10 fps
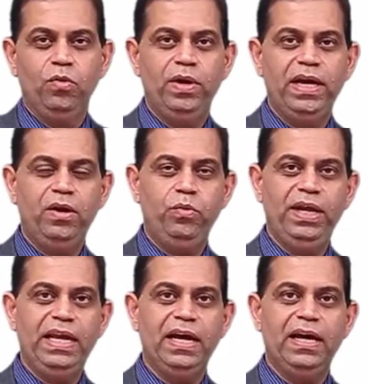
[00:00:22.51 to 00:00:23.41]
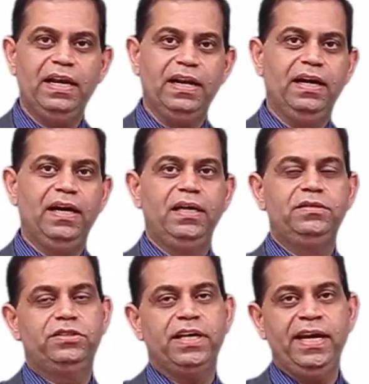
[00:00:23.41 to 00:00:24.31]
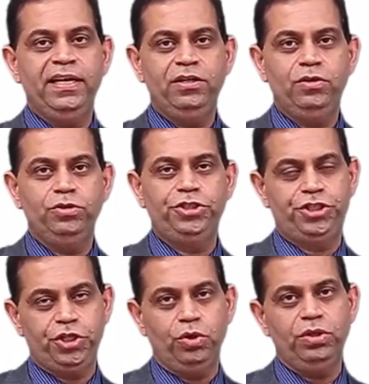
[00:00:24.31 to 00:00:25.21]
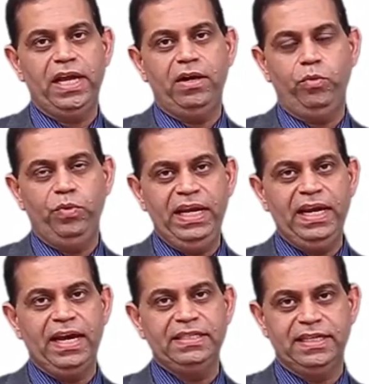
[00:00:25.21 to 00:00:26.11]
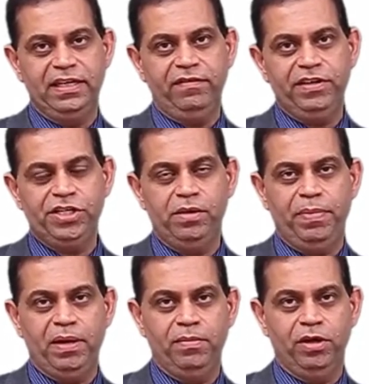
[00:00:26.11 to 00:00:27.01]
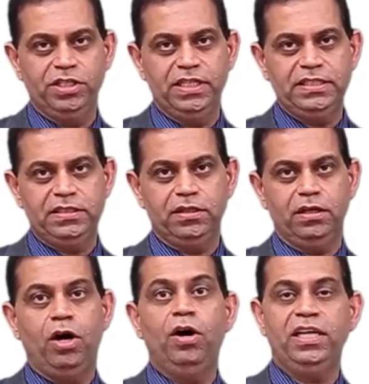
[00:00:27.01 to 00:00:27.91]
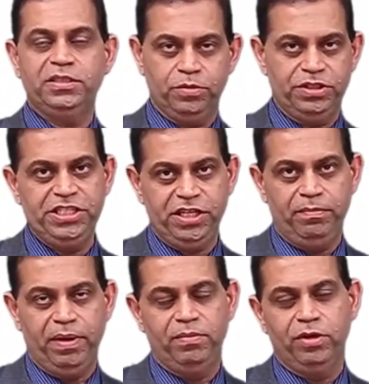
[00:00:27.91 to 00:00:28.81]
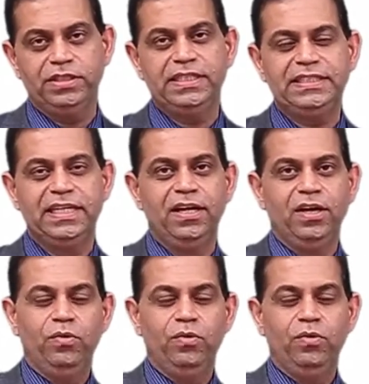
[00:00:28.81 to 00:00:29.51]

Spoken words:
where we are trying to show that we as interventional pulmonologists or as procedural pulmonologists